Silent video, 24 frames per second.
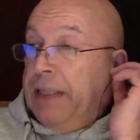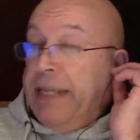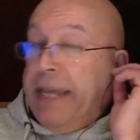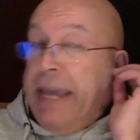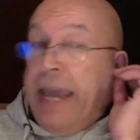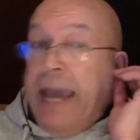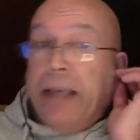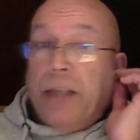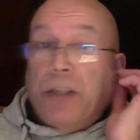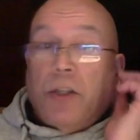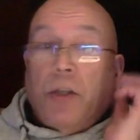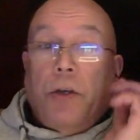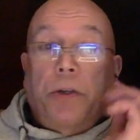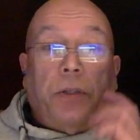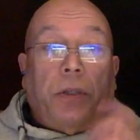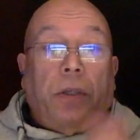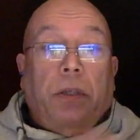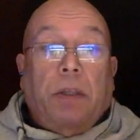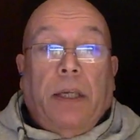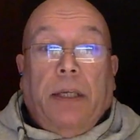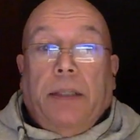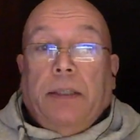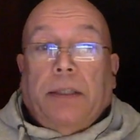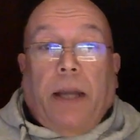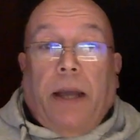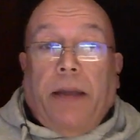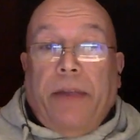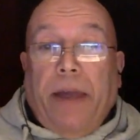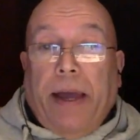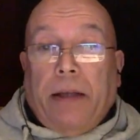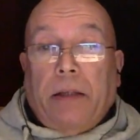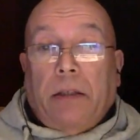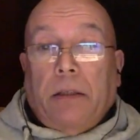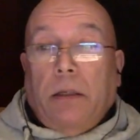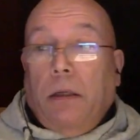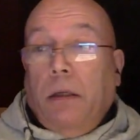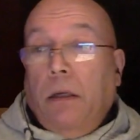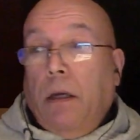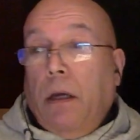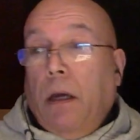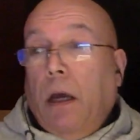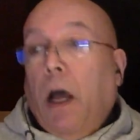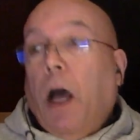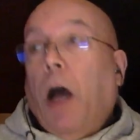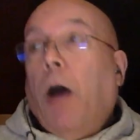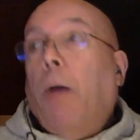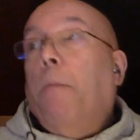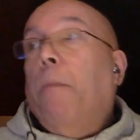DSers and things like that
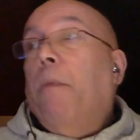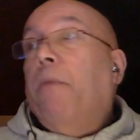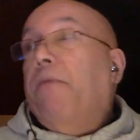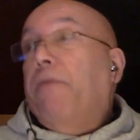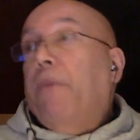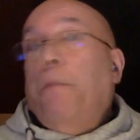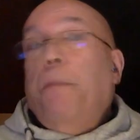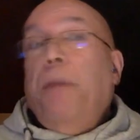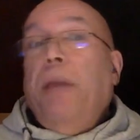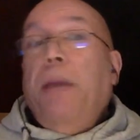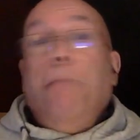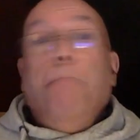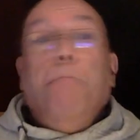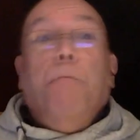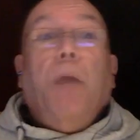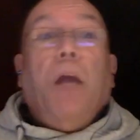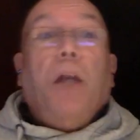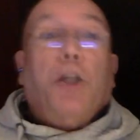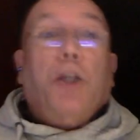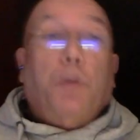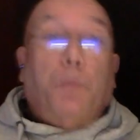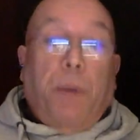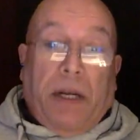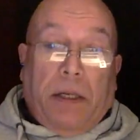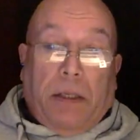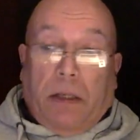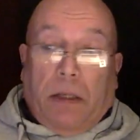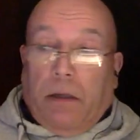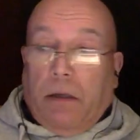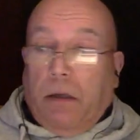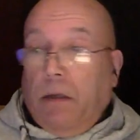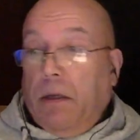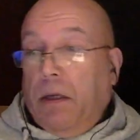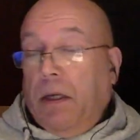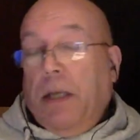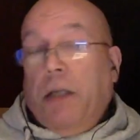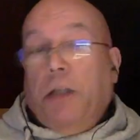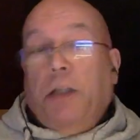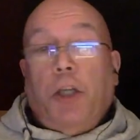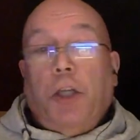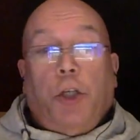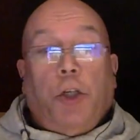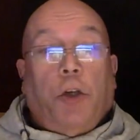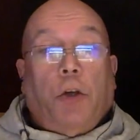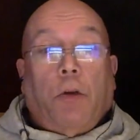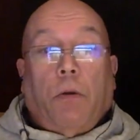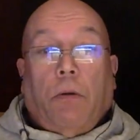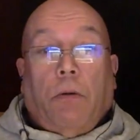are for me much better in
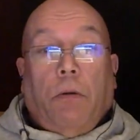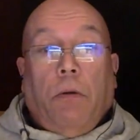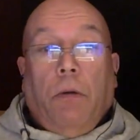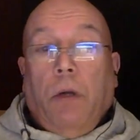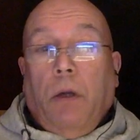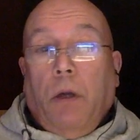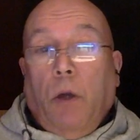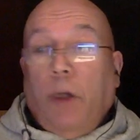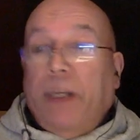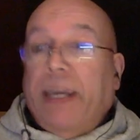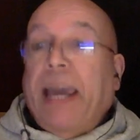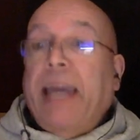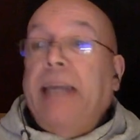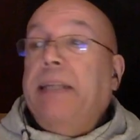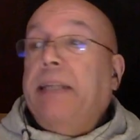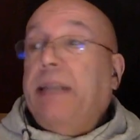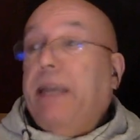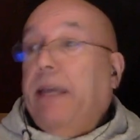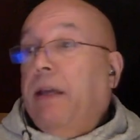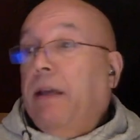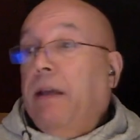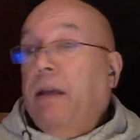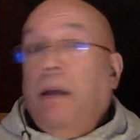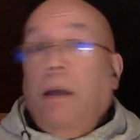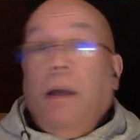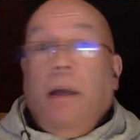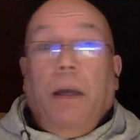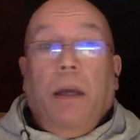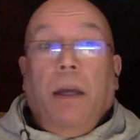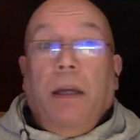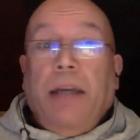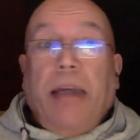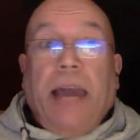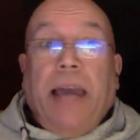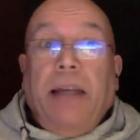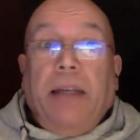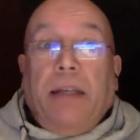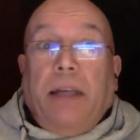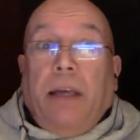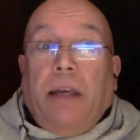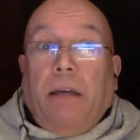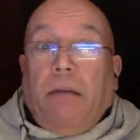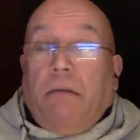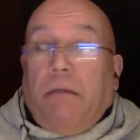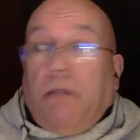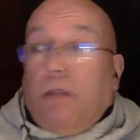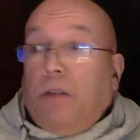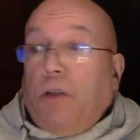digital gating.
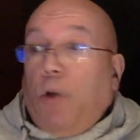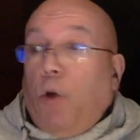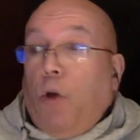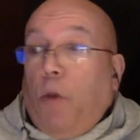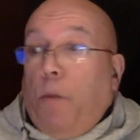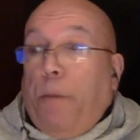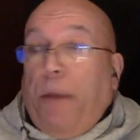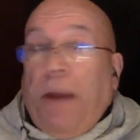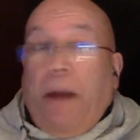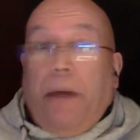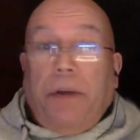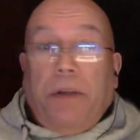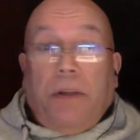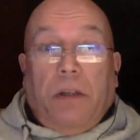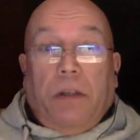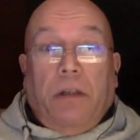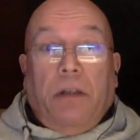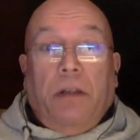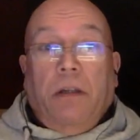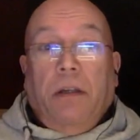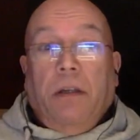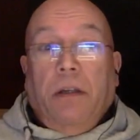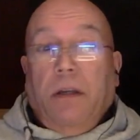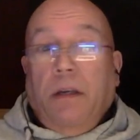Gating is no comparison.